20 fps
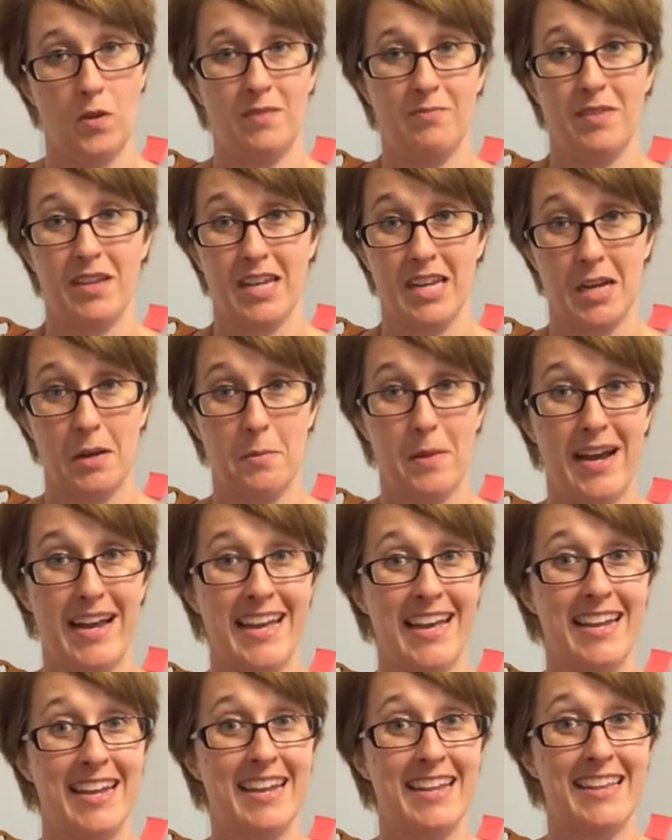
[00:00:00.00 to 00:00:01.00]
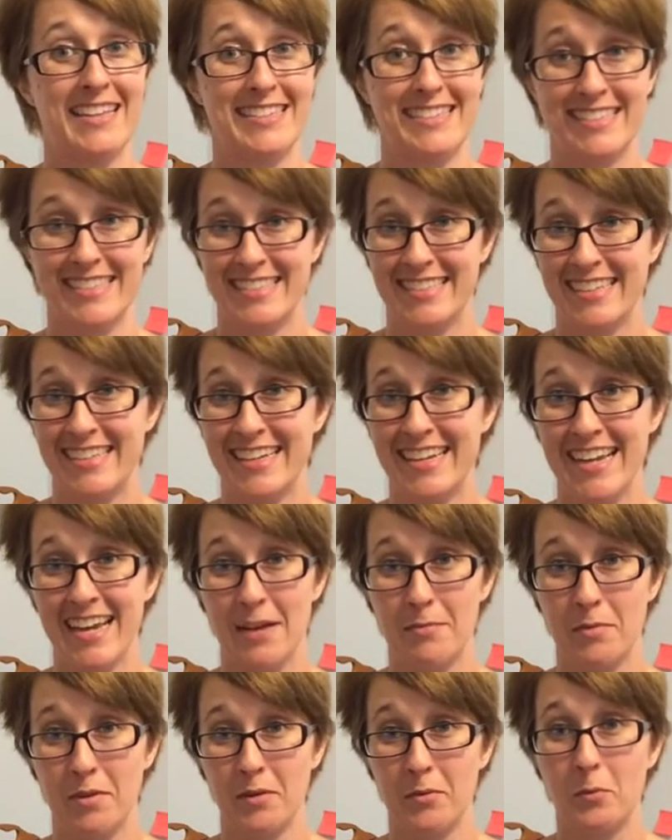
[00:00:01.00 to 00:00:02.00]
I'm thinking in my head, this isn't going to
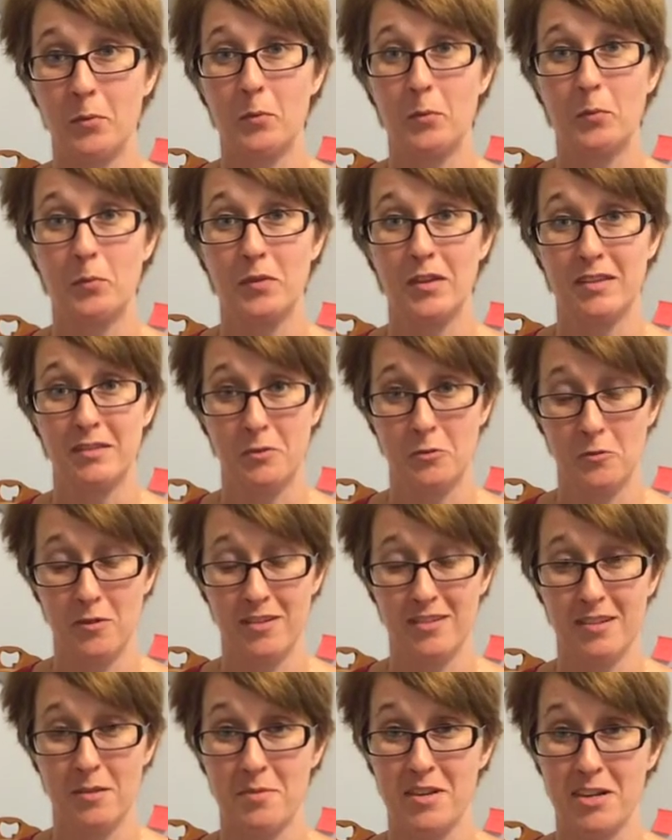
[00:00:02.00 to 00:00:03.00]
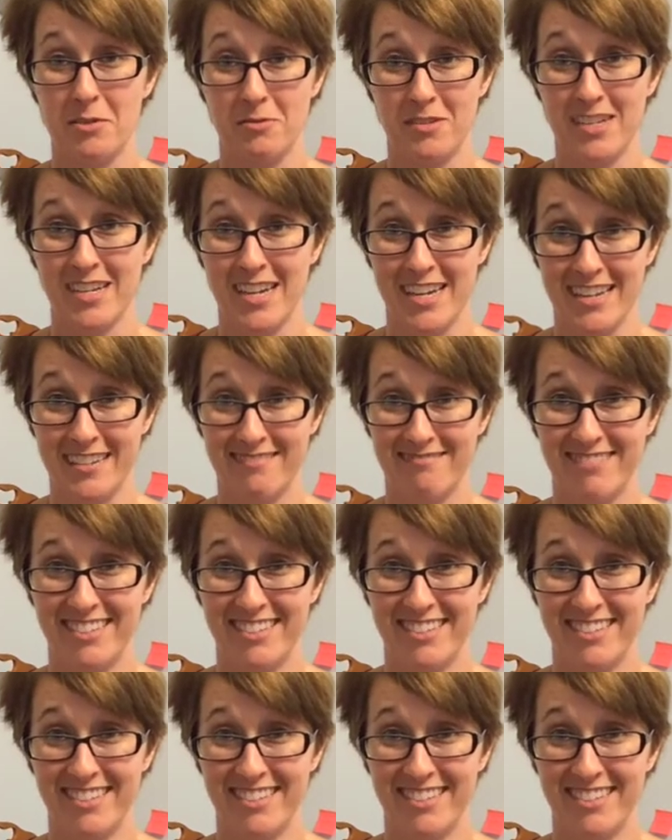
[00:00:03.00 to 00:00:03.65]
happen. This tooth is coming out today.